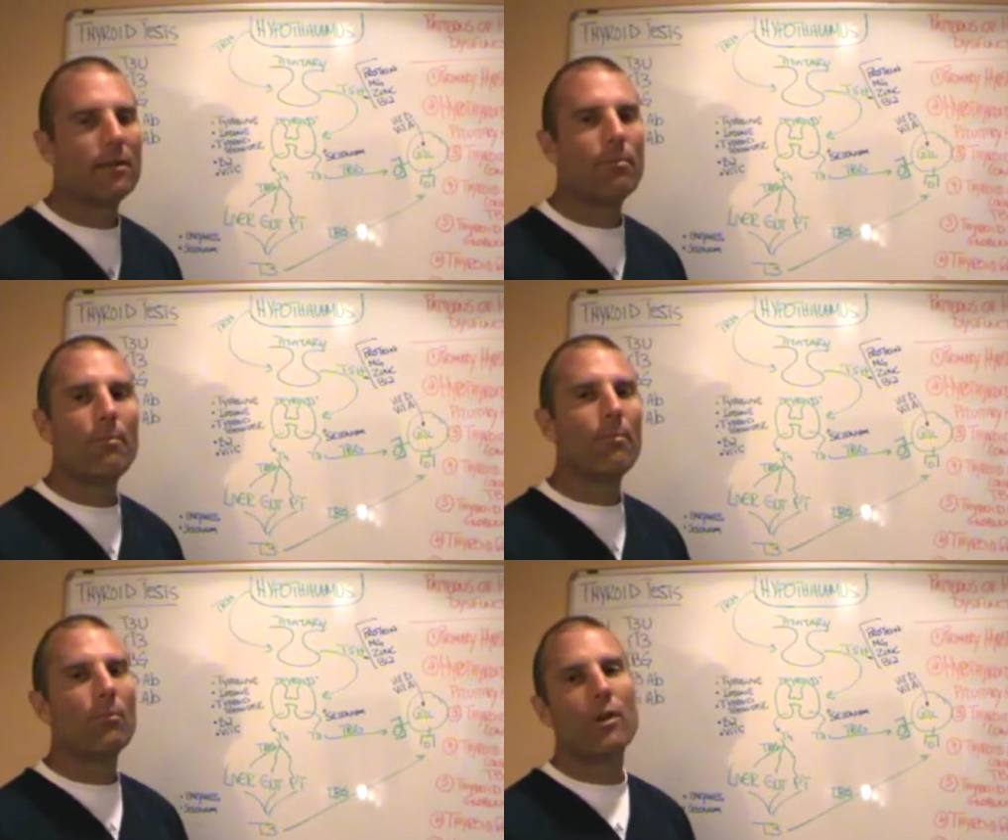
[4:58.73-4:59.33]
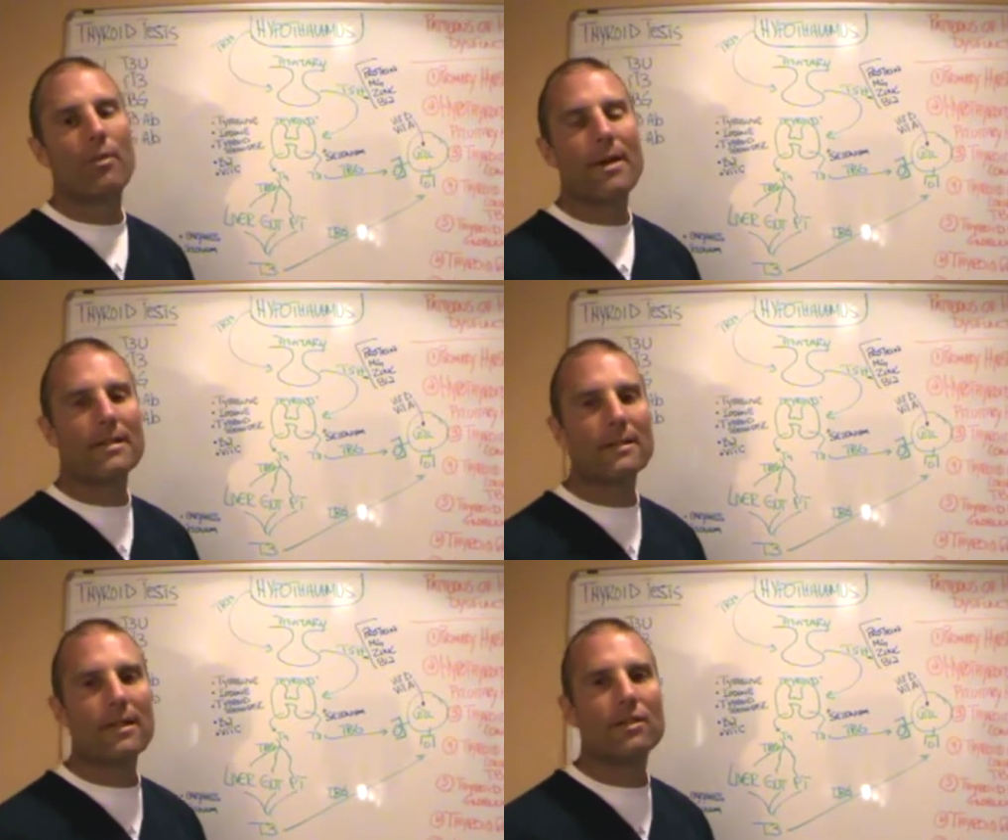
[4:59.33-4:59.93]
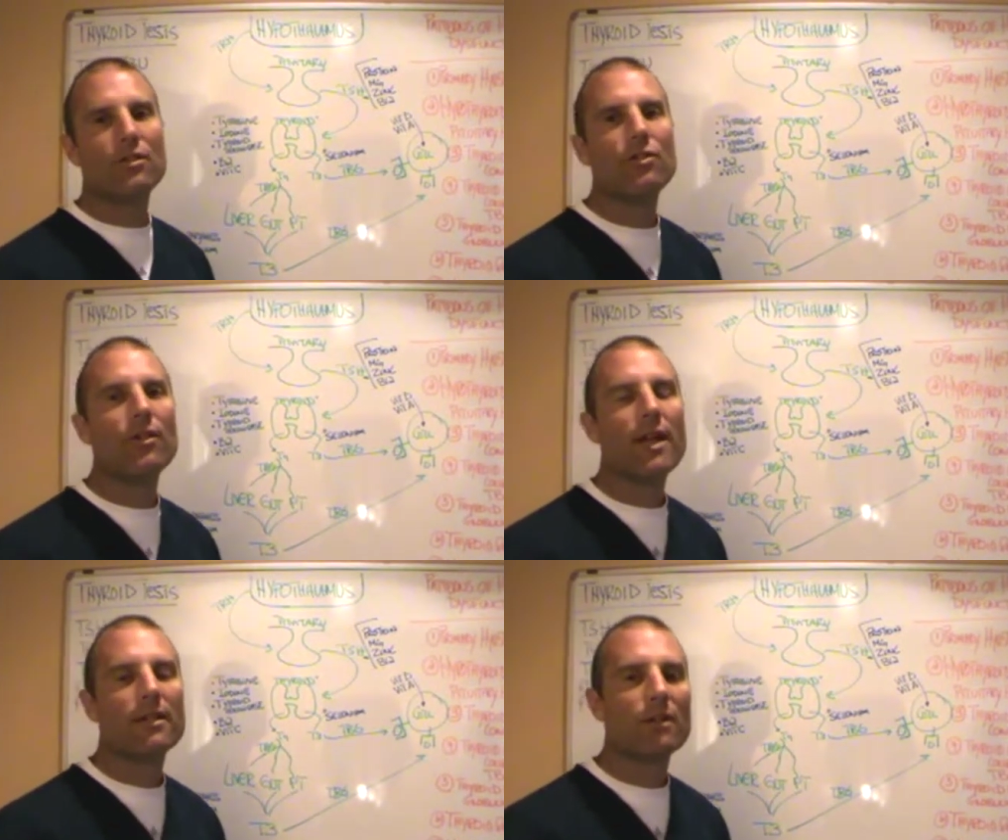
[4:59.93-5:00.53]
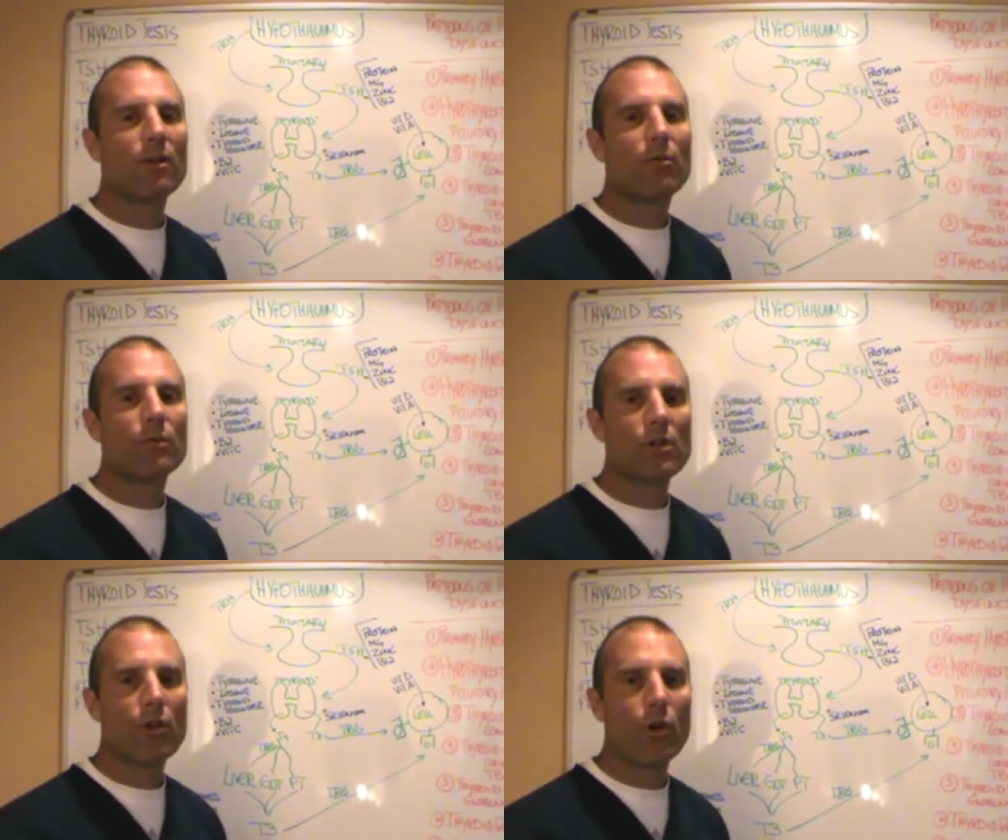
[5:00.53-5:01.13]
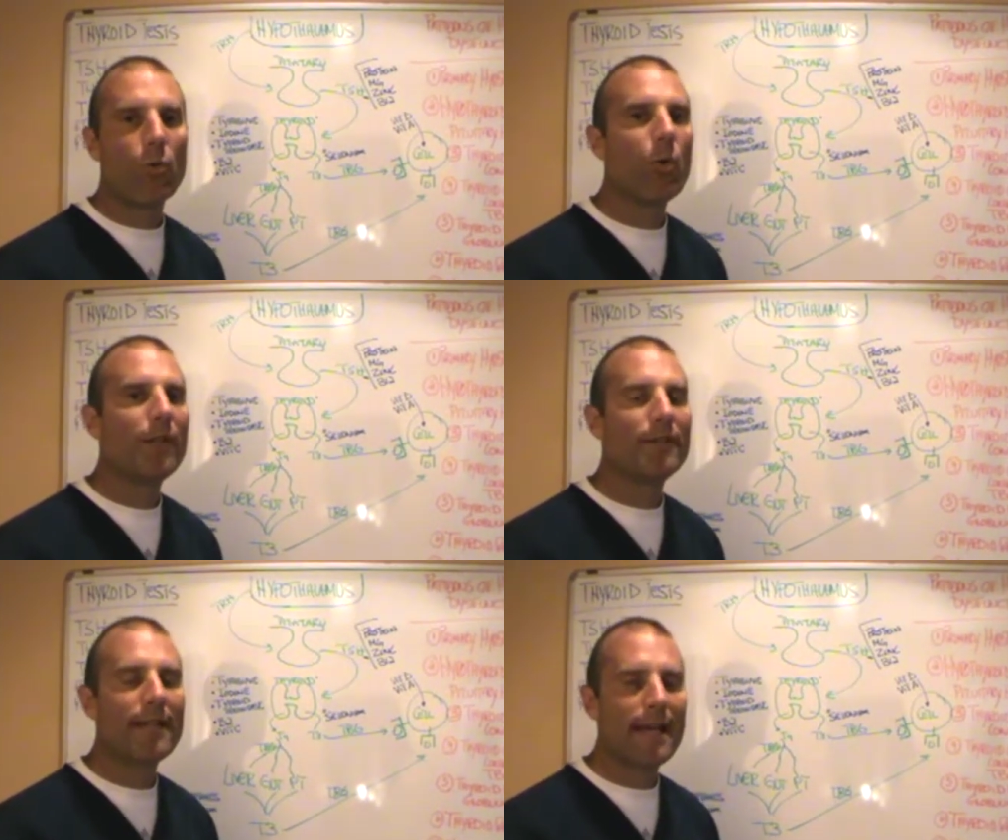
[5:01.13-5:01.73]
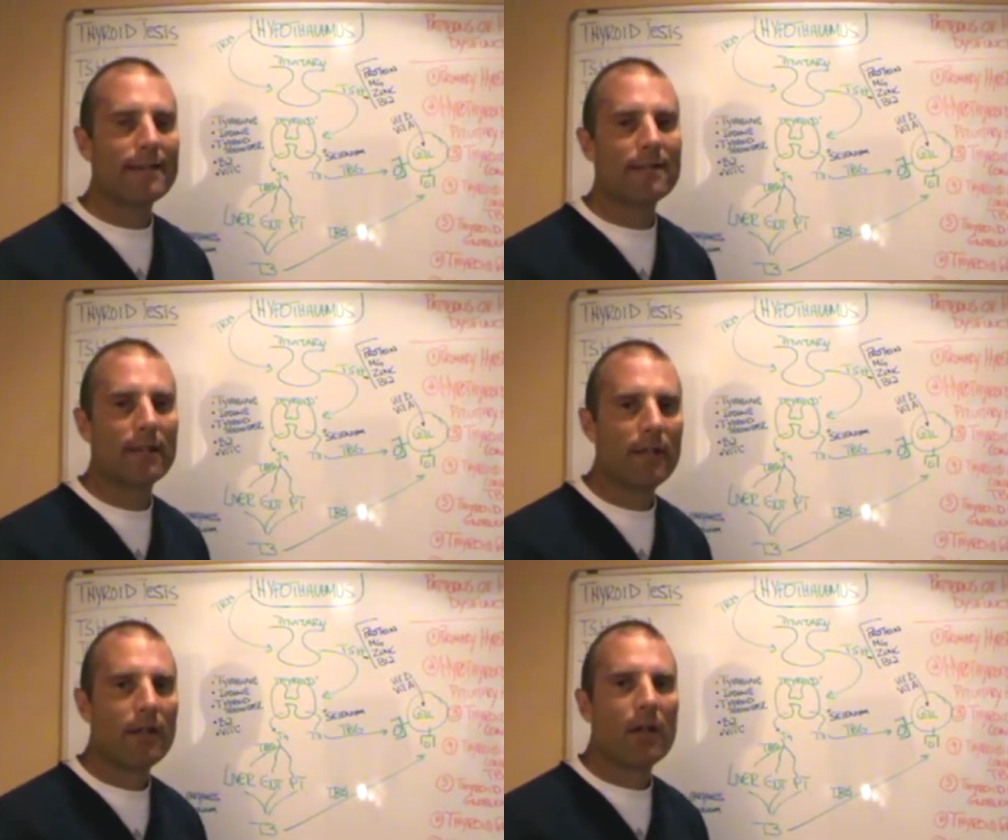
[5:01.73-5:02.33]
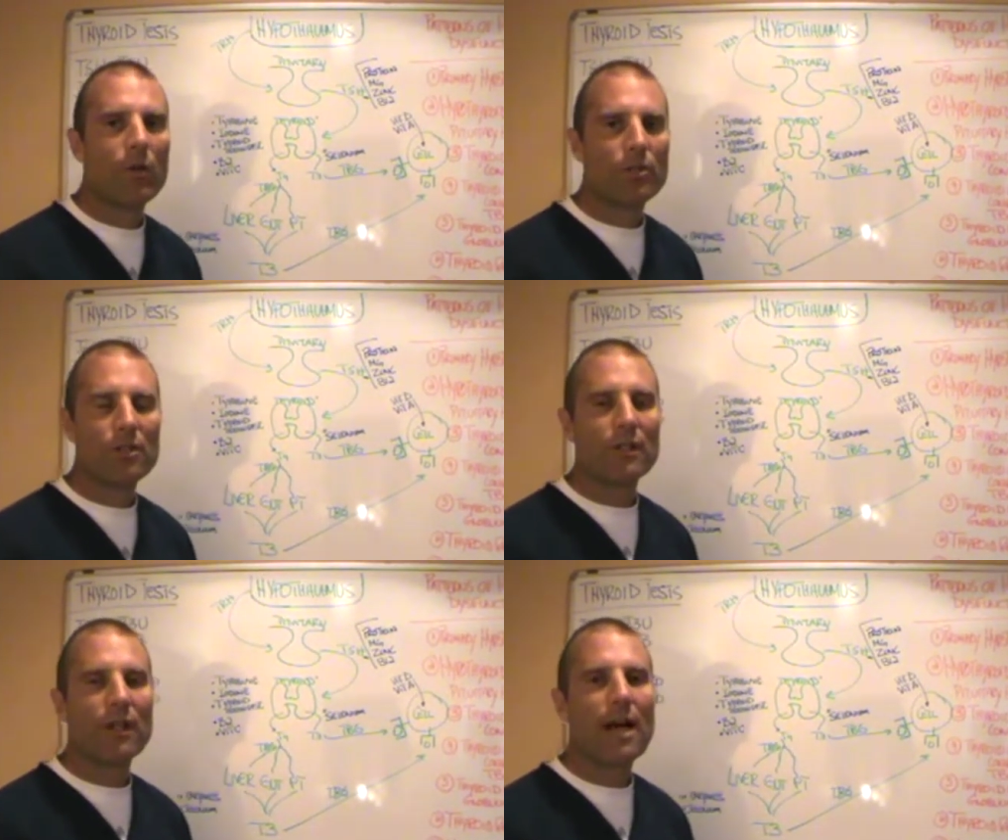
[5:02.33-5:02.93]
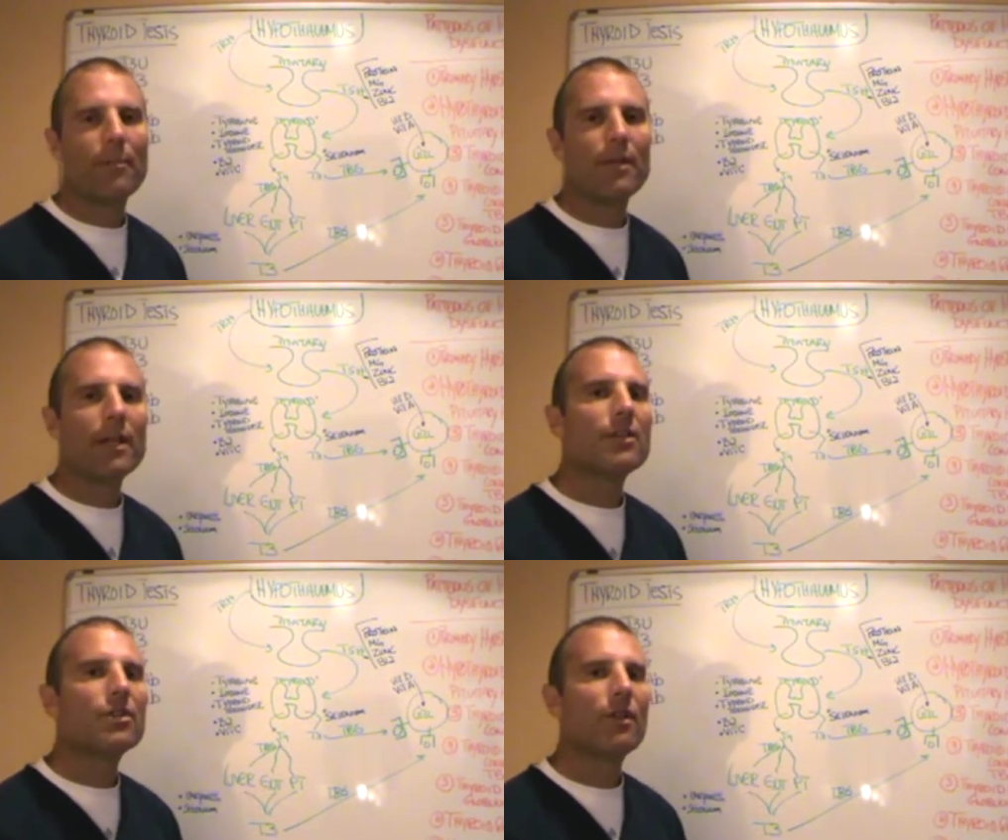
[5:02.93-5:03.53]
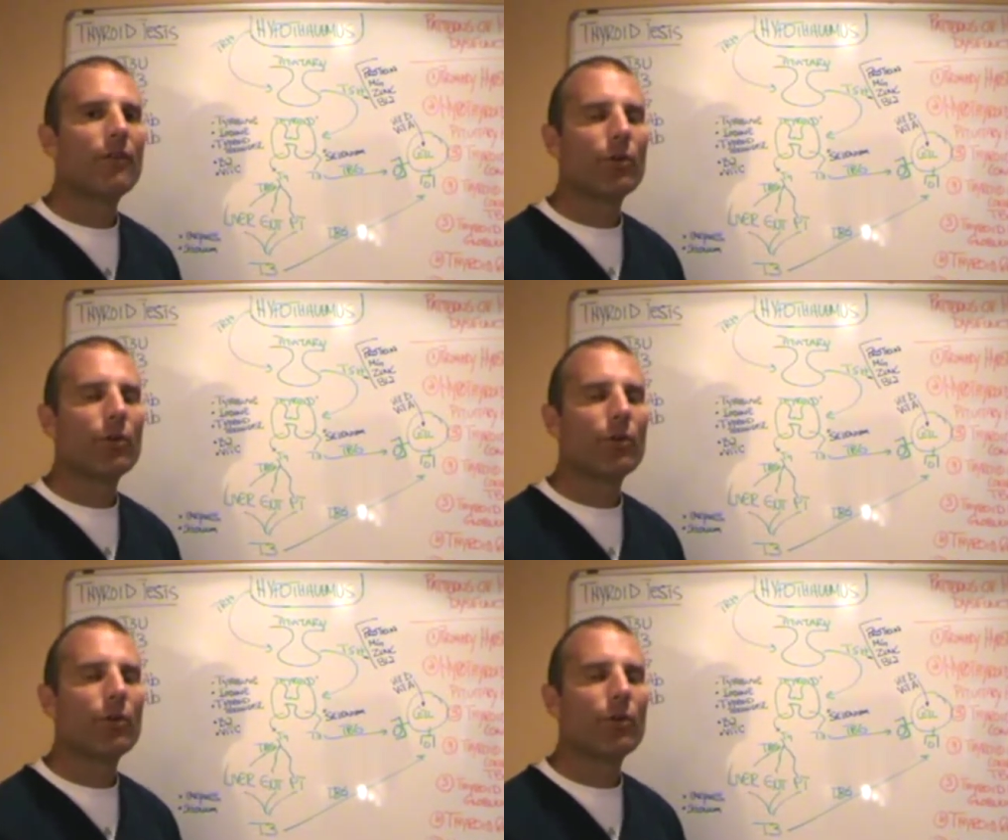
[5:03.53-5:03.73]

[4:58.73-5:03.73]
And one of the best tests to do that is what's called a one test, which is a combination of an